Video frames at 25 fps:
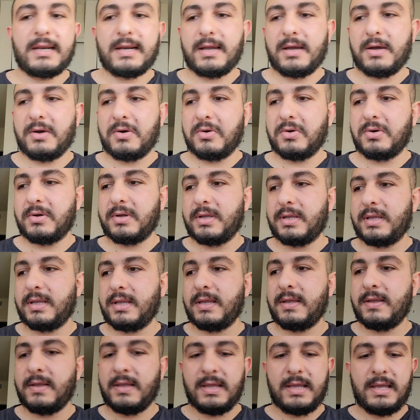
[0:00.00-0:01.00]
it out,
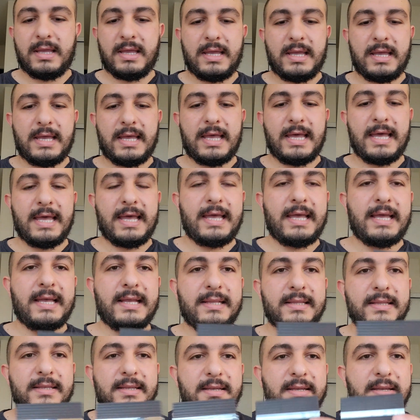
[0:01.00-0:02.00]

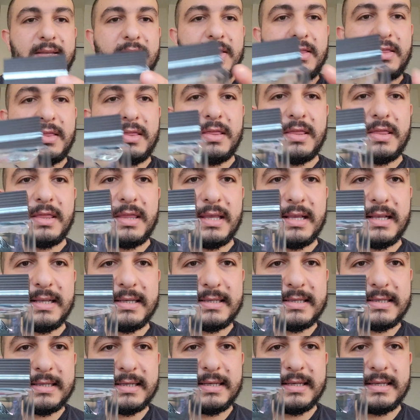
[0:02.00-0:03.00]
and
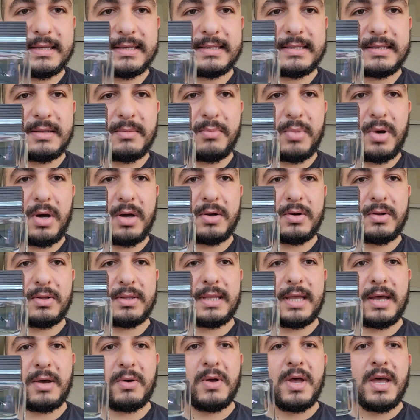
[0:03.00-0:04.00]
this is the bottle.
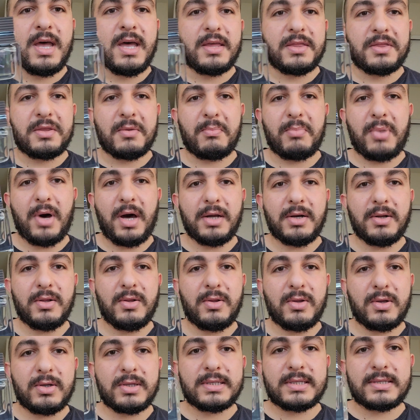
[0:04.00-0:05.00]
Now the bottle
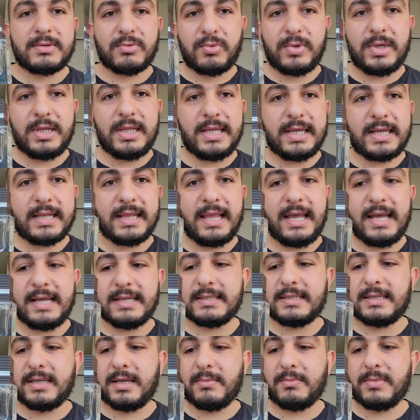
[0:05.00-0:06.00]
looks really
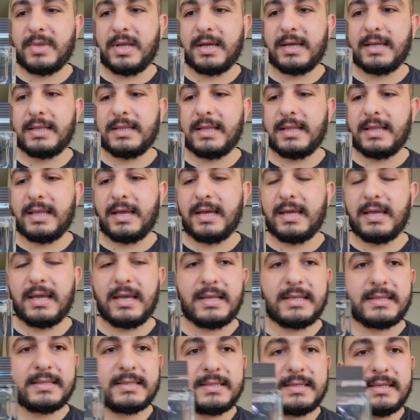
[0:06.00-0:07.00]
classy, I'm not gonna lie.
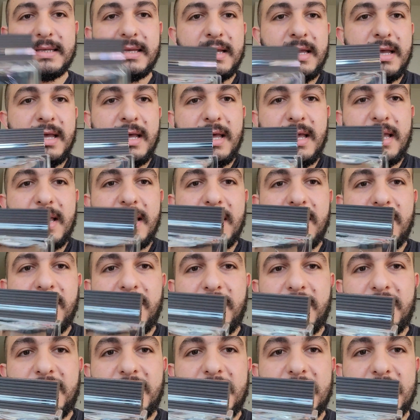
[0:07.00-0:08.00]
It
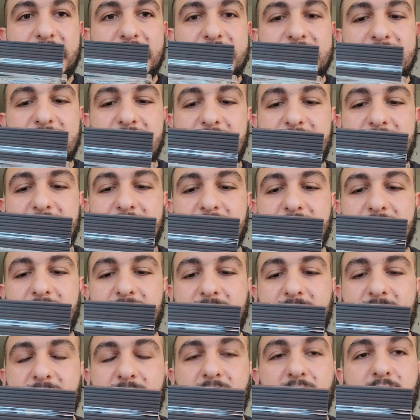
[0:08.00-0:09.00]
feels like
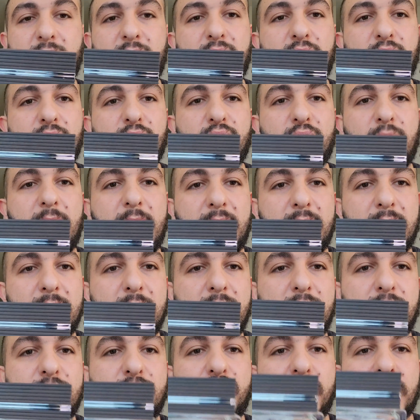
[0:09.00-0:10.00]
a
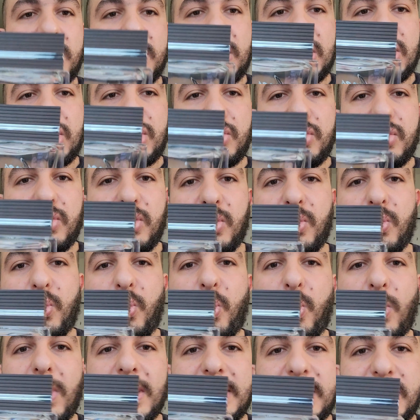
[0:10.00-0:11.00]
regular
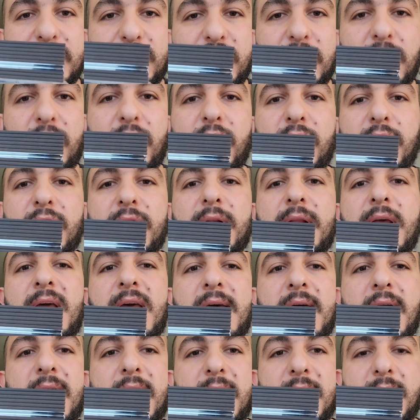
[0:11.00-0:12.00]
traditional Western
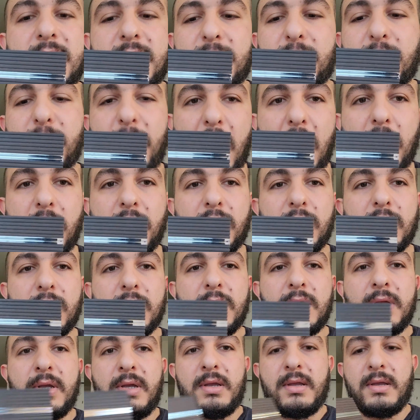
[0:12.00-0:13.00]

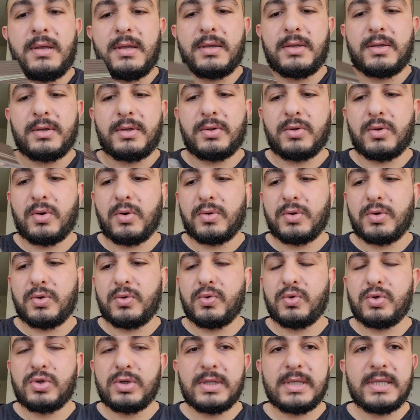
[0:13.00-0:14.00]
bottle. You know,
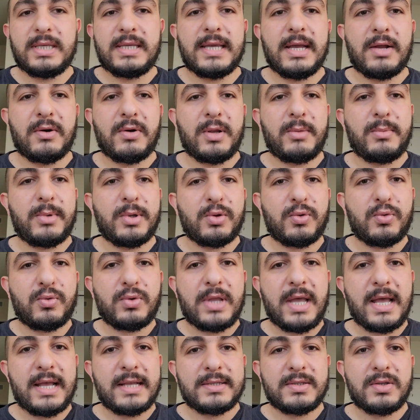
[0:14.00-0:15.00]
usually Arabian
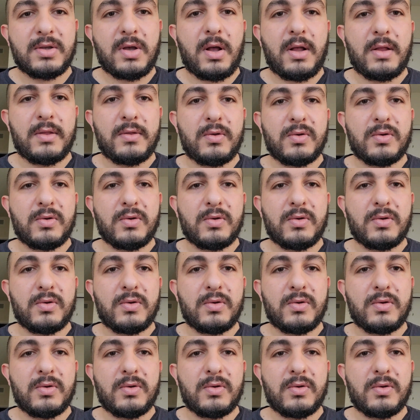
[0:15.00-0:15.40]
OUD has all